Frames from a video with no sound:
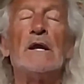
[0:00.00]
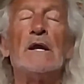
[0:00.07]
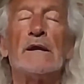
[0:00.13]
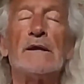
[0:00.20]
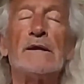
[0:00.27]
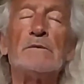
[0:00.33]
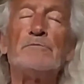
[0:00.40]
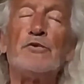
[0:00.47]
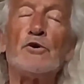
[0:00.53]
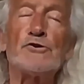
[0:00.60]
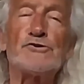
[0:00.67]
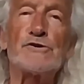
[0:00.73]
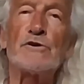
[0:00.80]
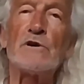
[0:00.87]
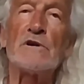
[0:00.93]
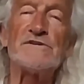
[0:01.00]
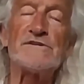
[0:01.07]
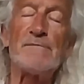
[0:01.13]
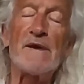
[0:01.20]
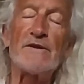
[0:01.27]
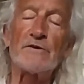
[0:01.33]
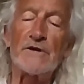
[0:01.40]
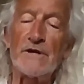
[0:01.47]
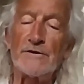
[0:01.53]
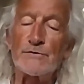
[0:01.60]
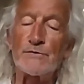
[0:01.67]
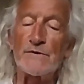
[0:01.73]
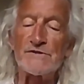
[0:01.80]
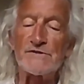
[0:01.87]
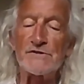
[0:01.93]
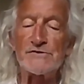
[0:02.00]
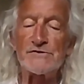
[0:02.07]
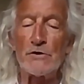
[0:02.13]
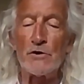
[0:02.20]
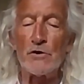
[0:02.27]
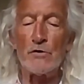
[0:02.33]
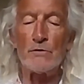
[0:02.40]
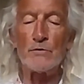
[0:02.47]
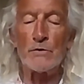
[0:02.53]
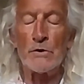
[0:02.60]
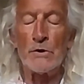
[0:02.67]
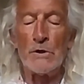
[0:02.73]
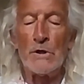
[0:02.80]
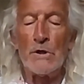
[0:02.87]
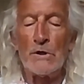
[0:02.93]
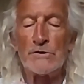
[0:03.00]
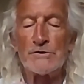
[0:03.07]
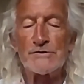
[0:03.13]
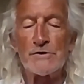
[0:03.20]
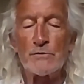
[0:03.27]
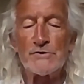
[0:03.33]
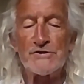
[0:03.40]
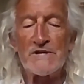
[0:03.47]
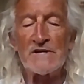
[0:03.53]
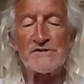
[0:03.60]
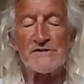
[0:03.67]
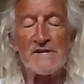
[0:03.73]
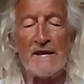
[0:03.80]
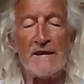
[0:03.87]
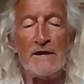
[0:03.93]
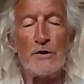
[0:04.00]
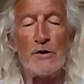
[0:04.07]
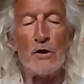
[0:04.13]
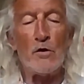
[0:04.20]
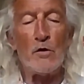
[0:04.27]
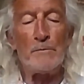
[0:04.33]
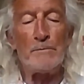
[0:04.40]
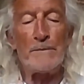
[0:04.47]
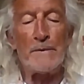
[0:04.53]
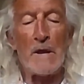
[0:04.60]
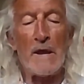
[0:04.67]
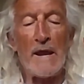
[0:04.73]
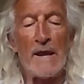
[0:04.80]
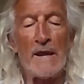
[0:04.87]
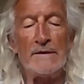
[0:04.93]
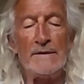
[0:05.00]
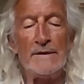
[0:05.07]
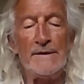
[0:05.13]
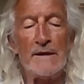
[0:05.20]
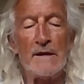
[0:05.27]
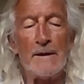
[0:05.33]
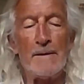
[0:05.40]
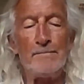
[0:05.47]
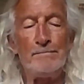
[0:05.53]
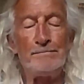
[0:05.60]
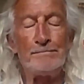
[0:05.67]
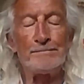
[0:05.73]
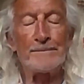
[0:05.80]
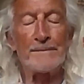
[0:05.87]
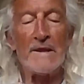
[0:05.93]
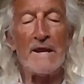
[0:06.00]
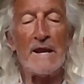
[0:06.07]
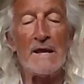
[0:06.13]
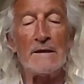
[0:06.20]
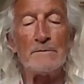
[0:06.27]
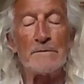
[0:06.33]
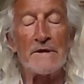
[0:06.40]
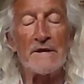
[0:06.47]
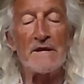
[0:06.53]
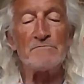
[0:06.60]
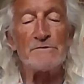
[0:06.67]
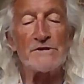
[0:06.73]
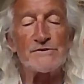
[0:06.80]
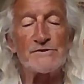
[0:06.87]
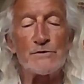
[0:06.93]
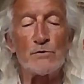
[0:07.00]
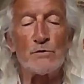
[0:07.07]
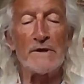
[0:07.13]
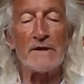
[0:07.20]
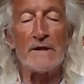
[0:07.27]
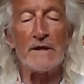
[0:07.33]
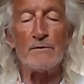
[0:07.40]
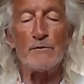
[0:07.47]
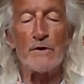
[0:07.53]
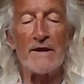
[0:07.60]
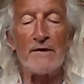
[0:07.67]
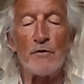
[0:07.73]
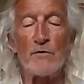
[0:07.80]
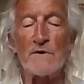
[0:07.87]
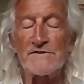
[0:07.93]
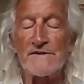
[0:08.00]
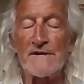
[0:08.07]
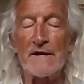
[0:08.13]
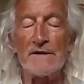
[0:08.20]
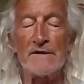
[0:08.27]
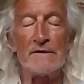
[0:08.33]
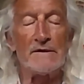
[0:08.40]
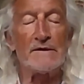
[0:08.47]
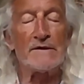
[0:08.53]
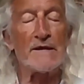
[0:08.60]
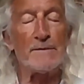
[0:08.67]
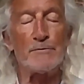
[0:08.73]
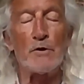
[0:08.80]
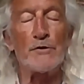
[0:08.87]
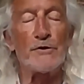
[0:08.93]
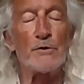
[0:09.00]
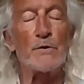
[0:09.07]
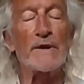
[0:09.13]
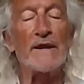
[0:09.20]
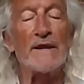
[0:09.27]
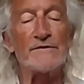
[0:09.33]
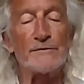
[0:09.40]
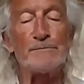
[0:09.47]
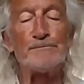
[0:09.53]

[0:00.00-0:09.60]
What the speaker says: in Portugal and some other countries. So we shall see, and yeah, but I'm just doing what I've always done and keep on doing it.